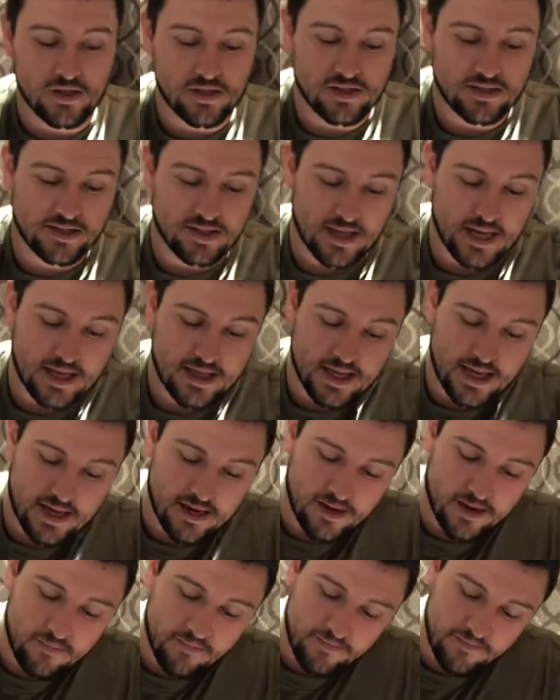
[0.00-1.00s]
Slide that
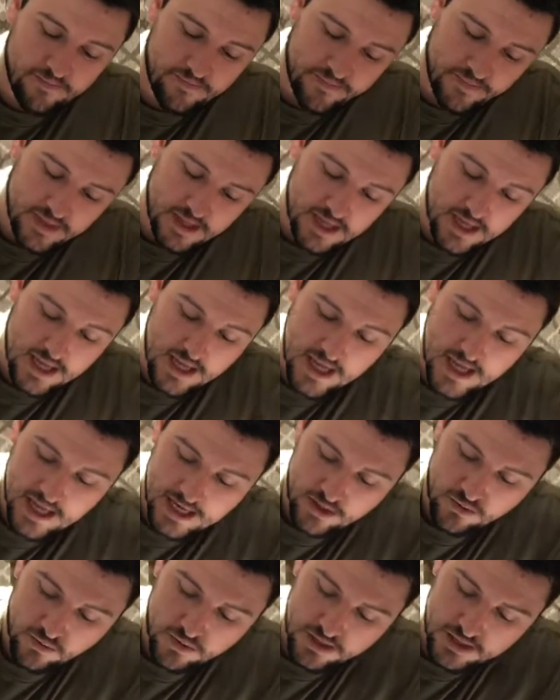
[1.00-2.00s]
up
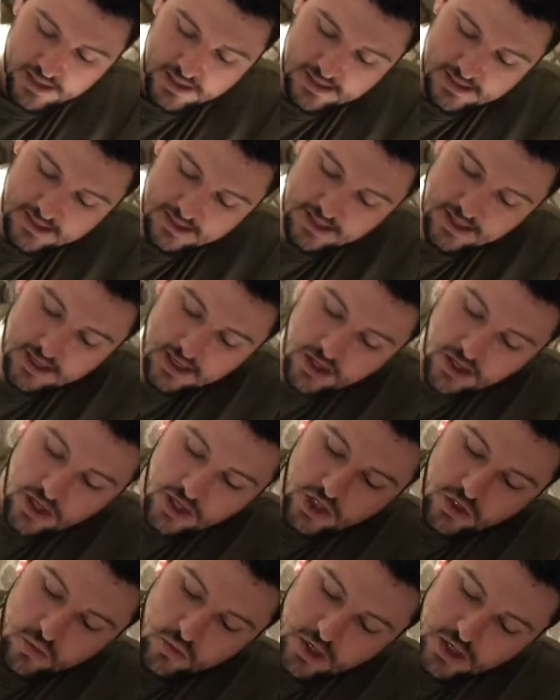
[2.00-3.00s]
and it releases it.
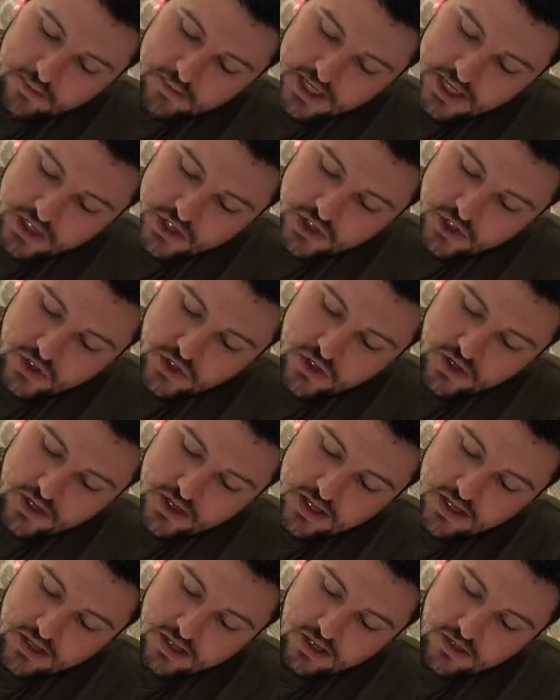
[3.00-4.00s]
You want to make sure
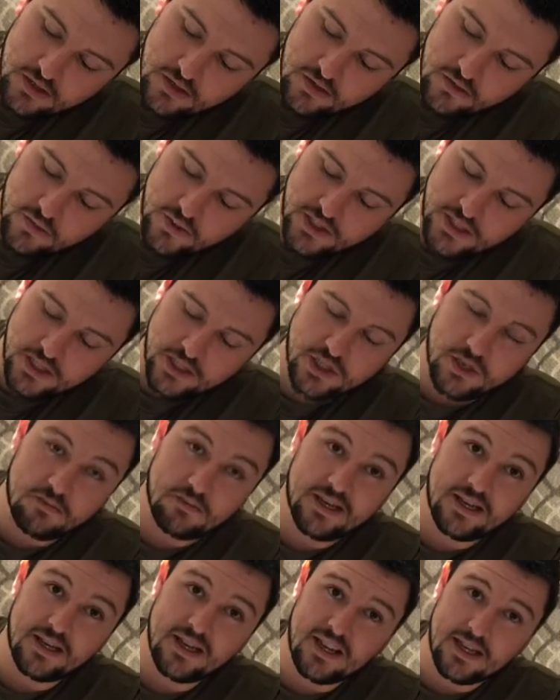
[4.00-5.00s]
that the retention
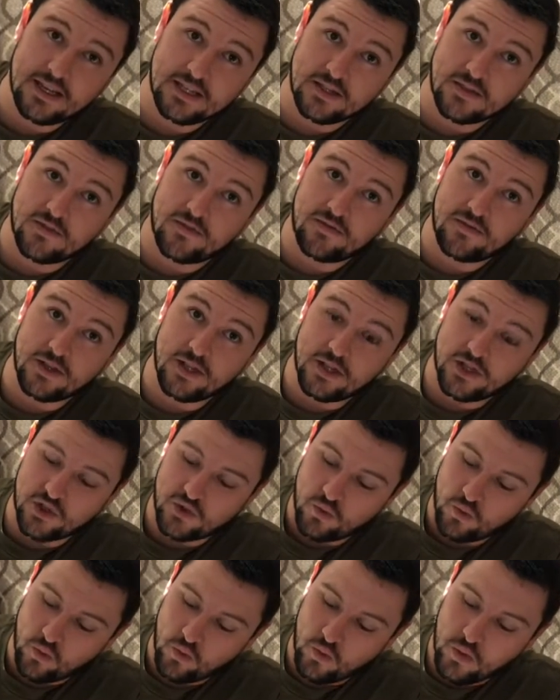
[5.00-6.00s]
pin is
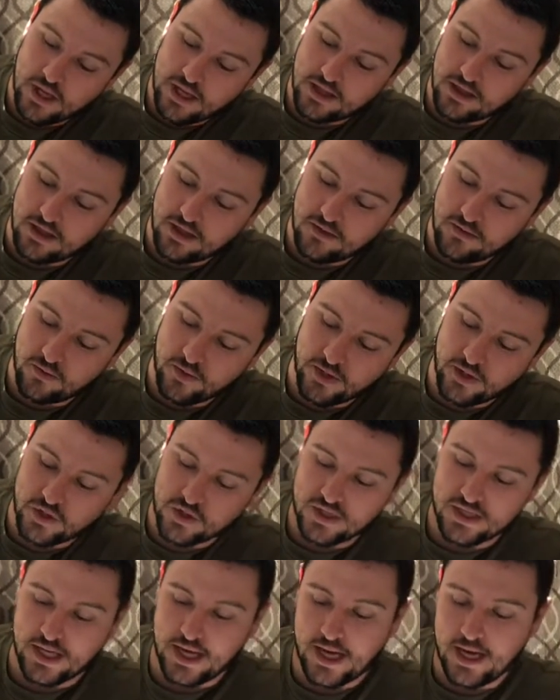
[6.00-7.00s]
flush with the rear
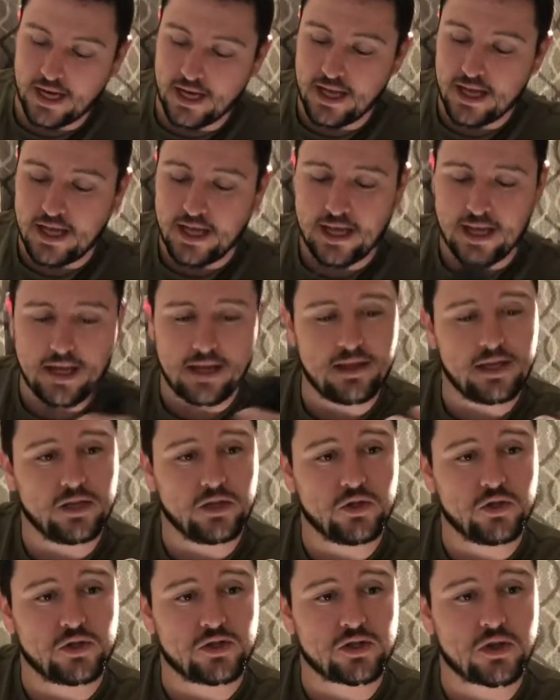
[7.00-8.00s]
sight, and then
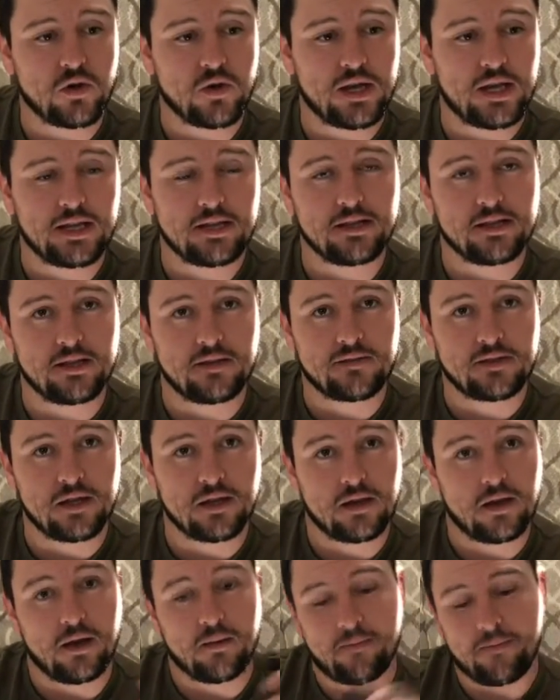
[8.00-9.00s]
you just go ahead and lift
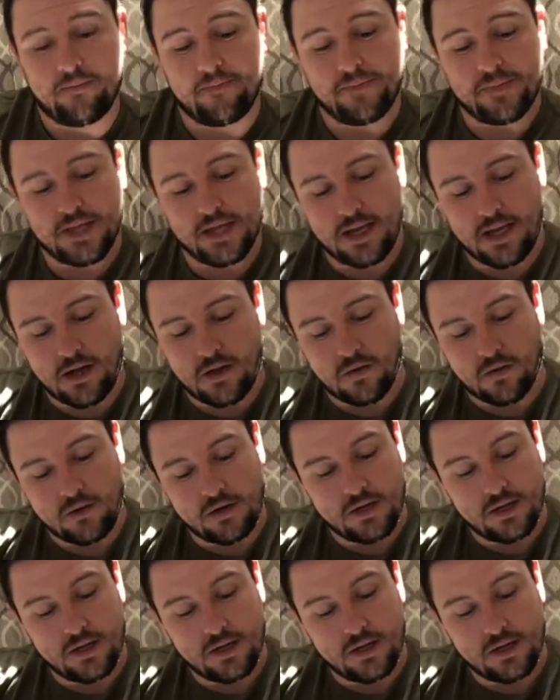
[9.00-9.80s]
that up and out.